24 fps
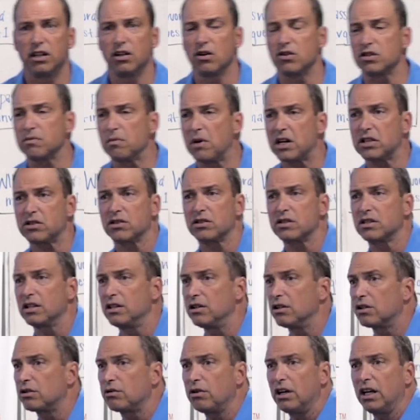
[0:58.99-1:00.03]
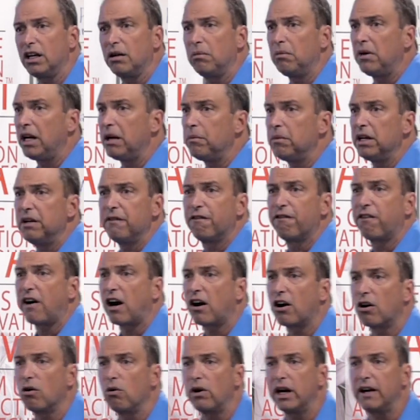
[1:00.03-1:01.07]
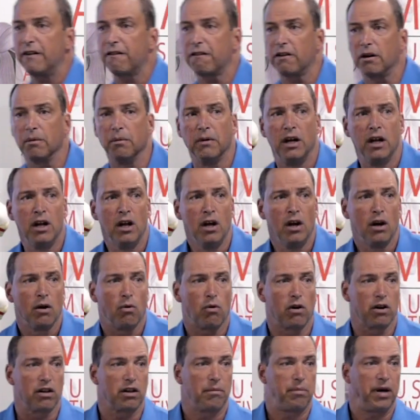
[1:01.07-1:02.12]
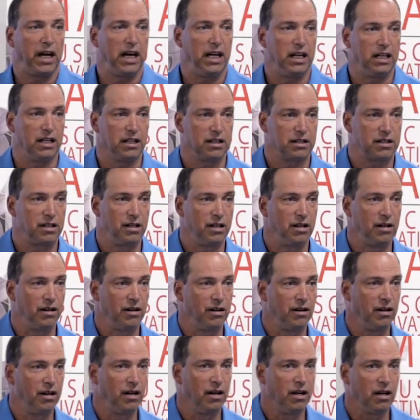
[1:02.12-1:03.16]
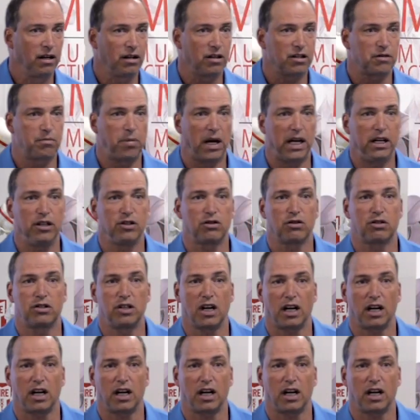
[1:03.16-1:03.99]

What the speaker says: And those muscles that you're treating may be far away from where the pain is, because pain's your